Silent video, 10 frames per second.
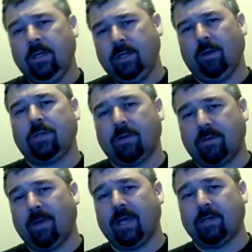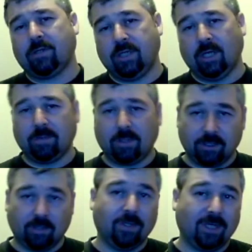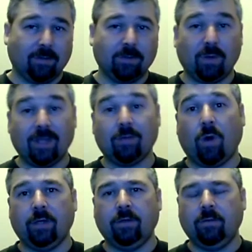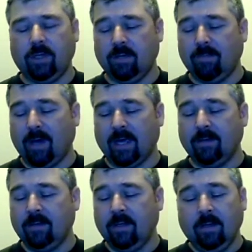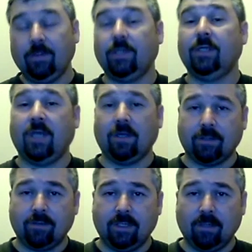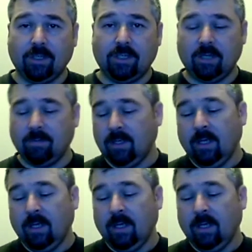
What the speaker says: You'll also have to buy extra shells because it only comes with one when you buy it. So the shells are reasonably cheap.